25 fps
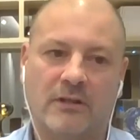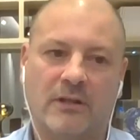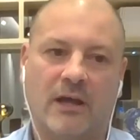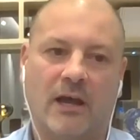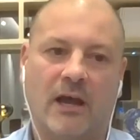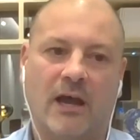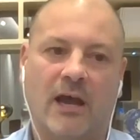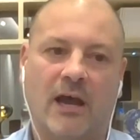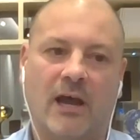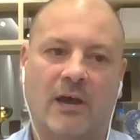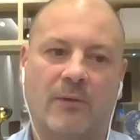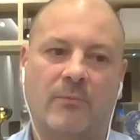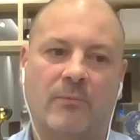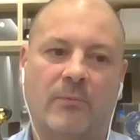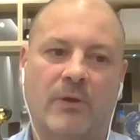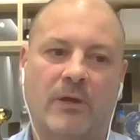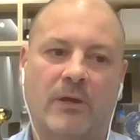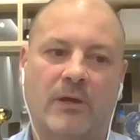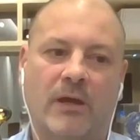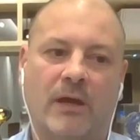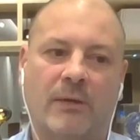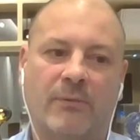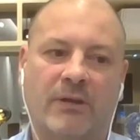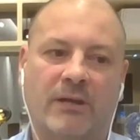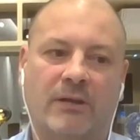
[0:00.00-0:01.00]
Um,
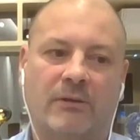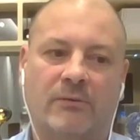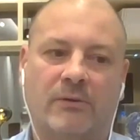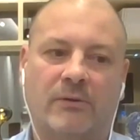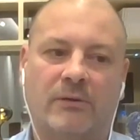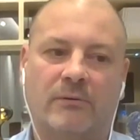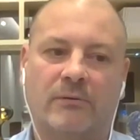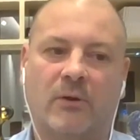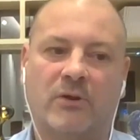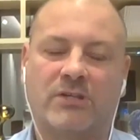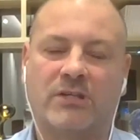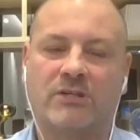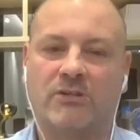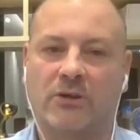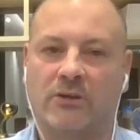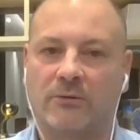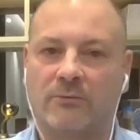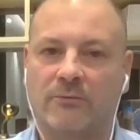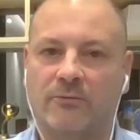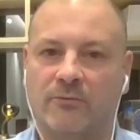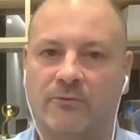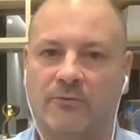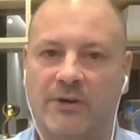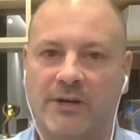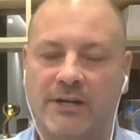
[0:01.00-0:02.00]
I mean, Aussie
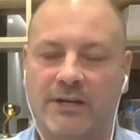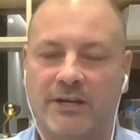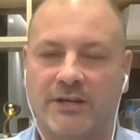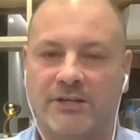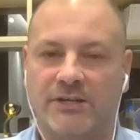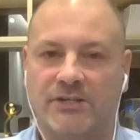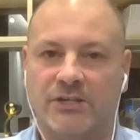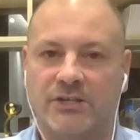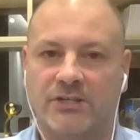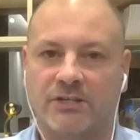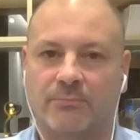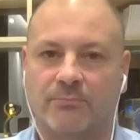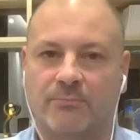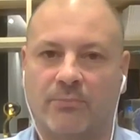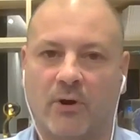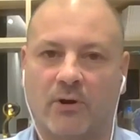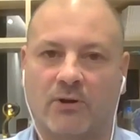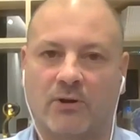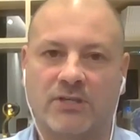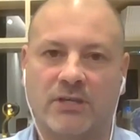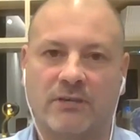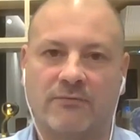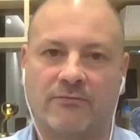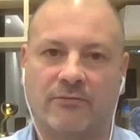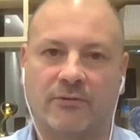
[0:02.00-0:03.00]
dollar really is just a
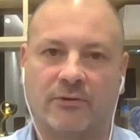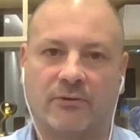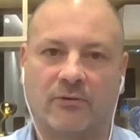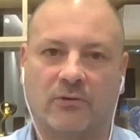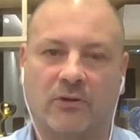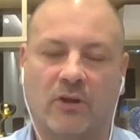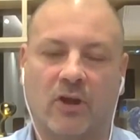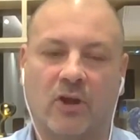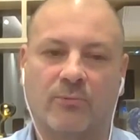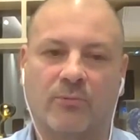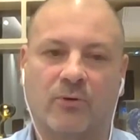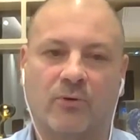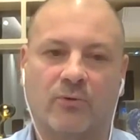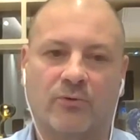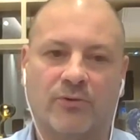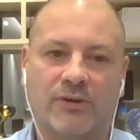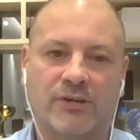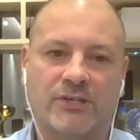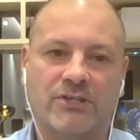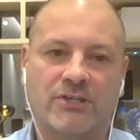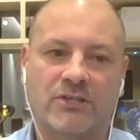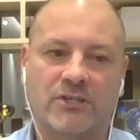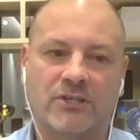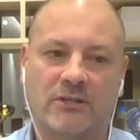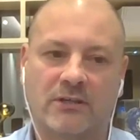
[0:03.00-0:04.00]
proxy for global
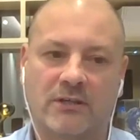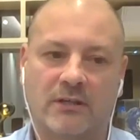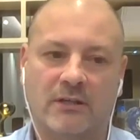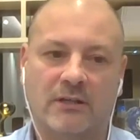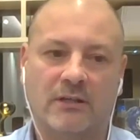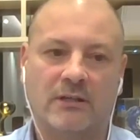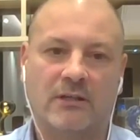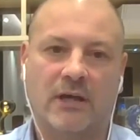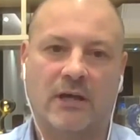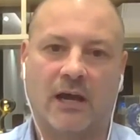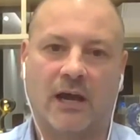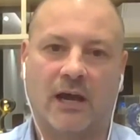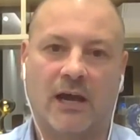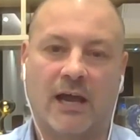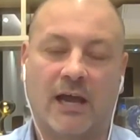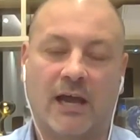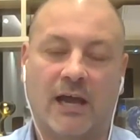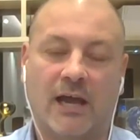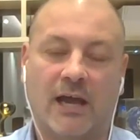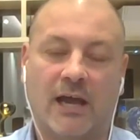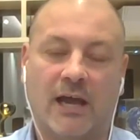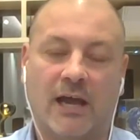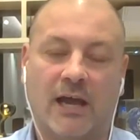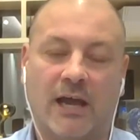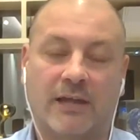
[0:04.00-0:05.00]
risk uh,
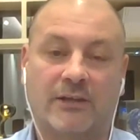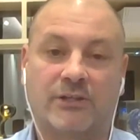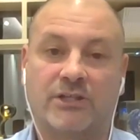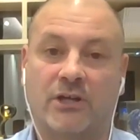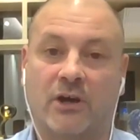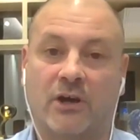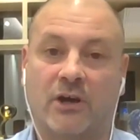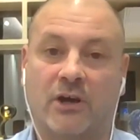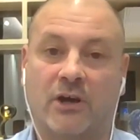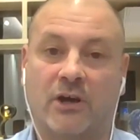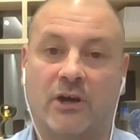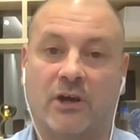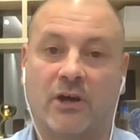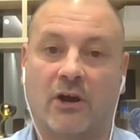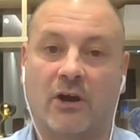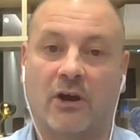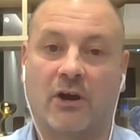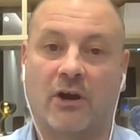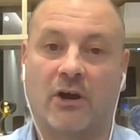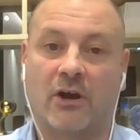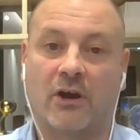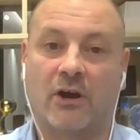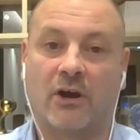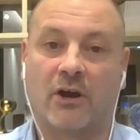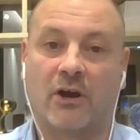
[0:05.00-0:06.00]
and the
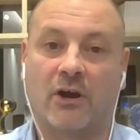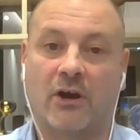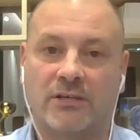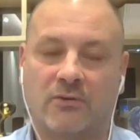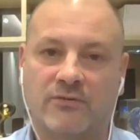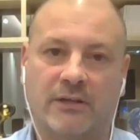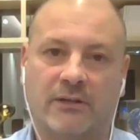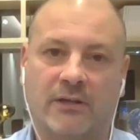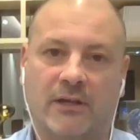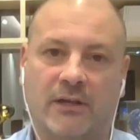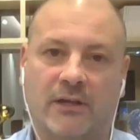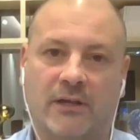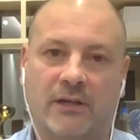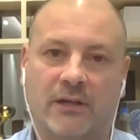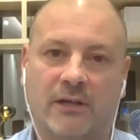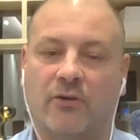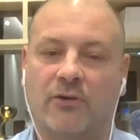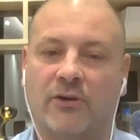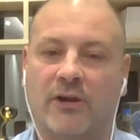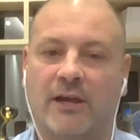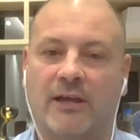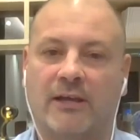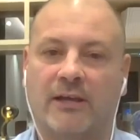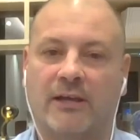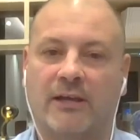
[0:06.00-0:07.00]
Chinese growth story, uh,
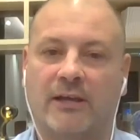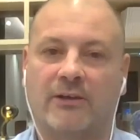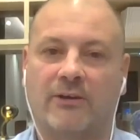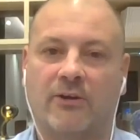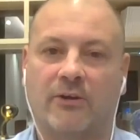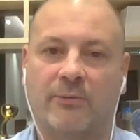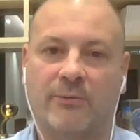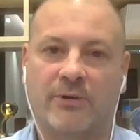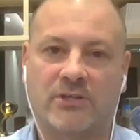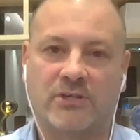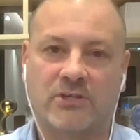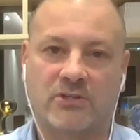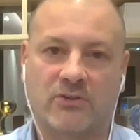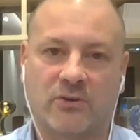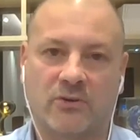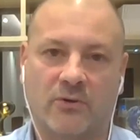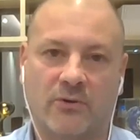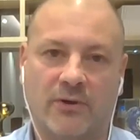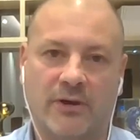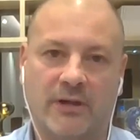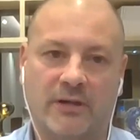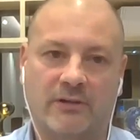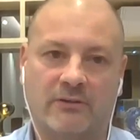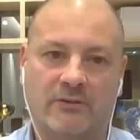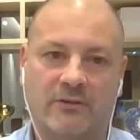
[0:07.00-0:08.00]
the con- economic
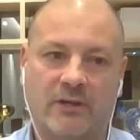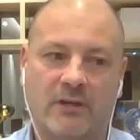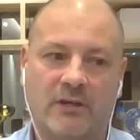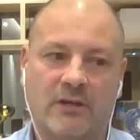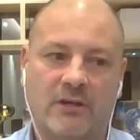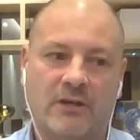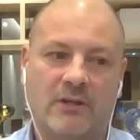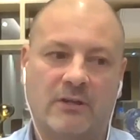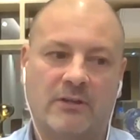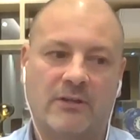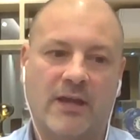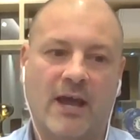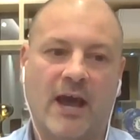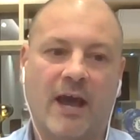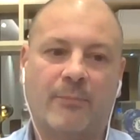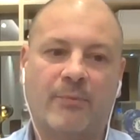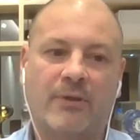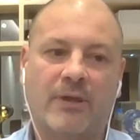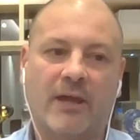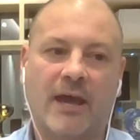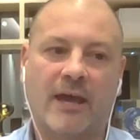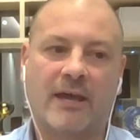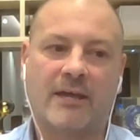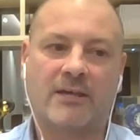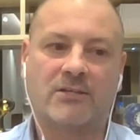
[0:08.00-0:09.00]
story. And the
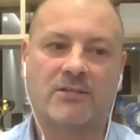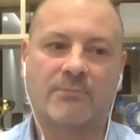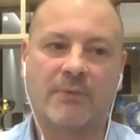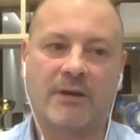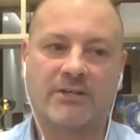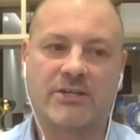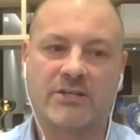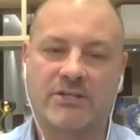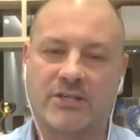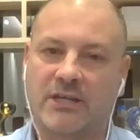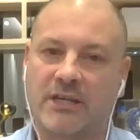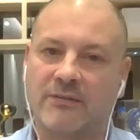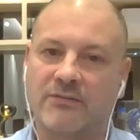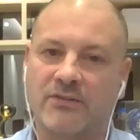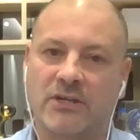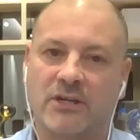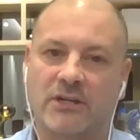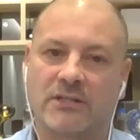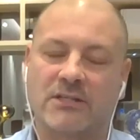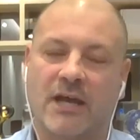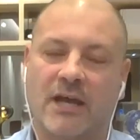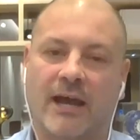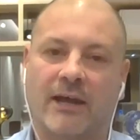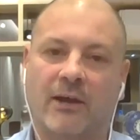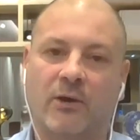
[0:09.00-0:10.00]
RBA, as much as it gives it a
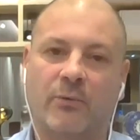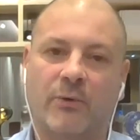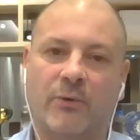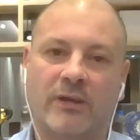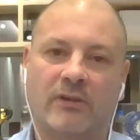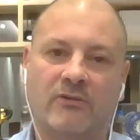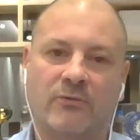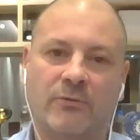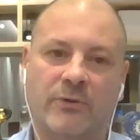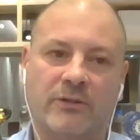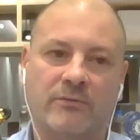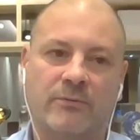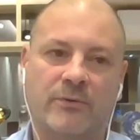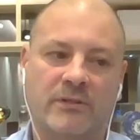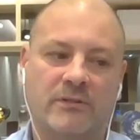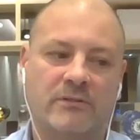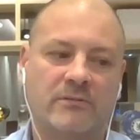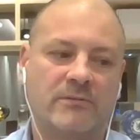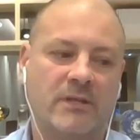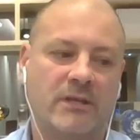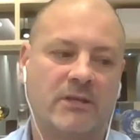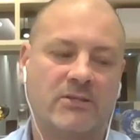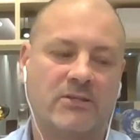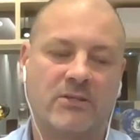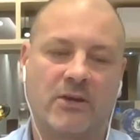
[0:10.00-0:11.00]
tailwind with, with
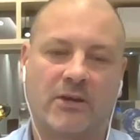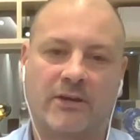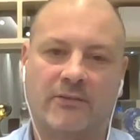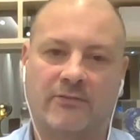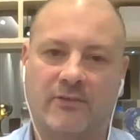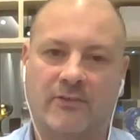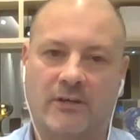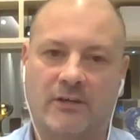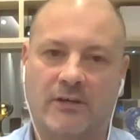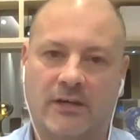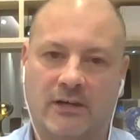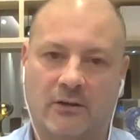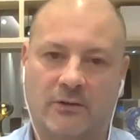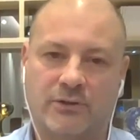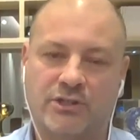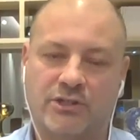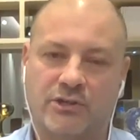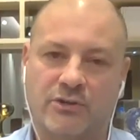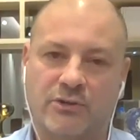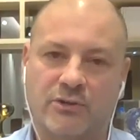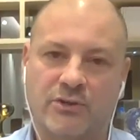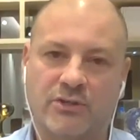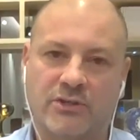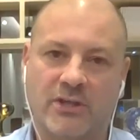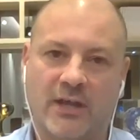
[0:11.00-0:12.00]
things like it did uh, on
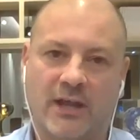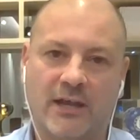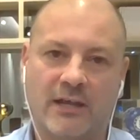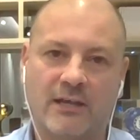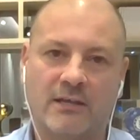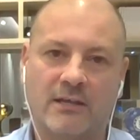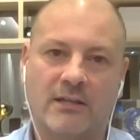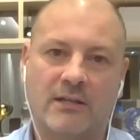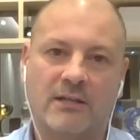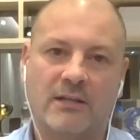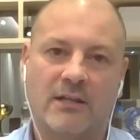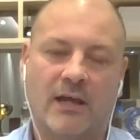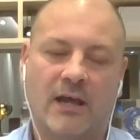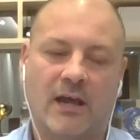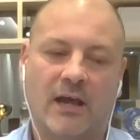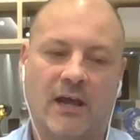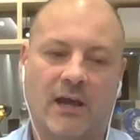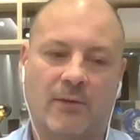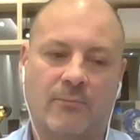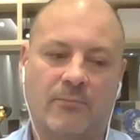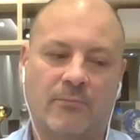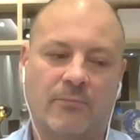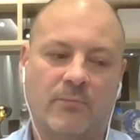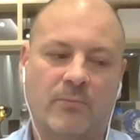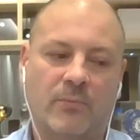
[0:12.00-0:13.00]
Tuesday,
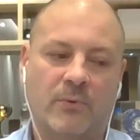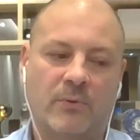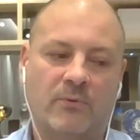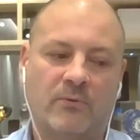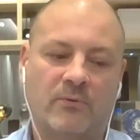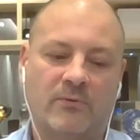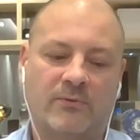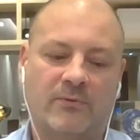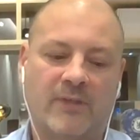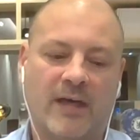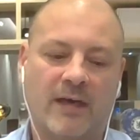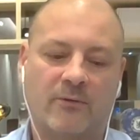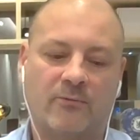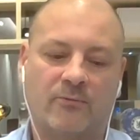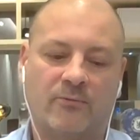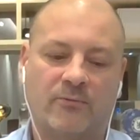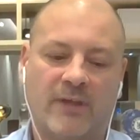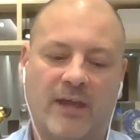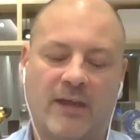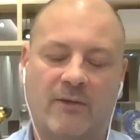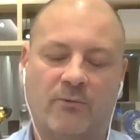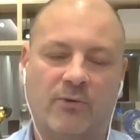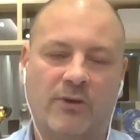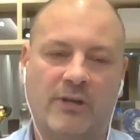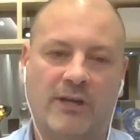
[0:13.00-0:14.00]
um,
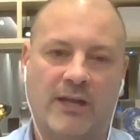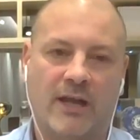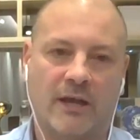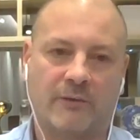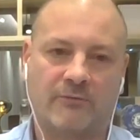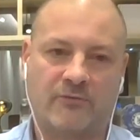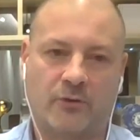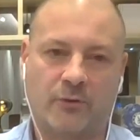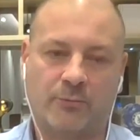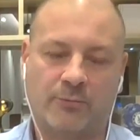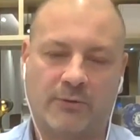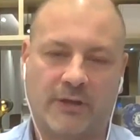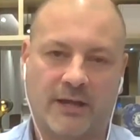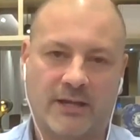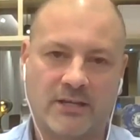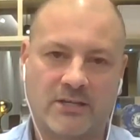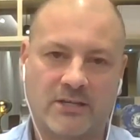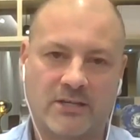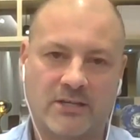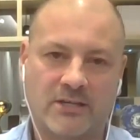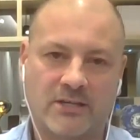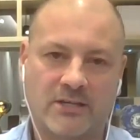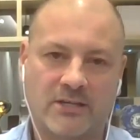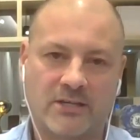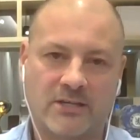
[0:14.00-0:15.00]
that they really are, do play
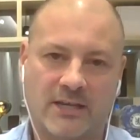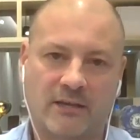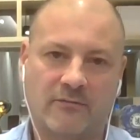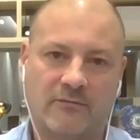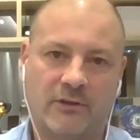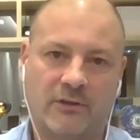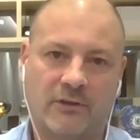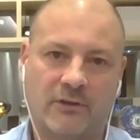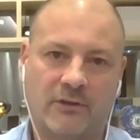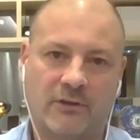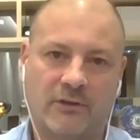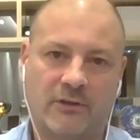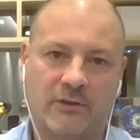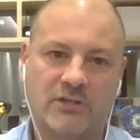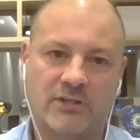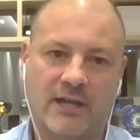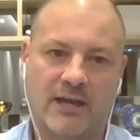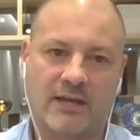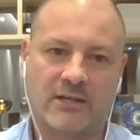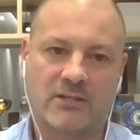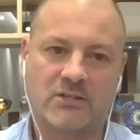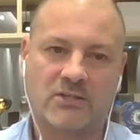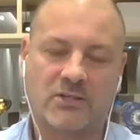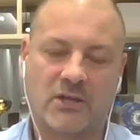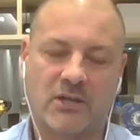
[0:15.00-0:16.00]
second fiddle
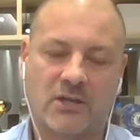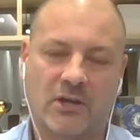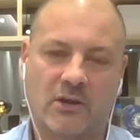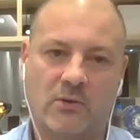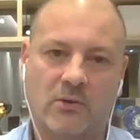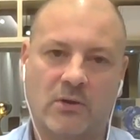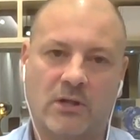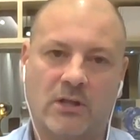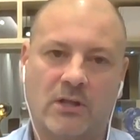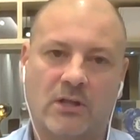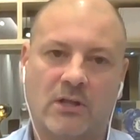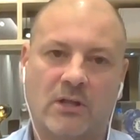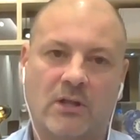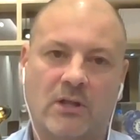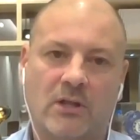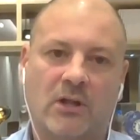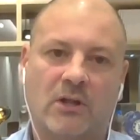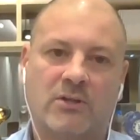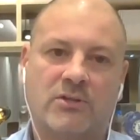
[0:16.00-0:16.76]
to that. So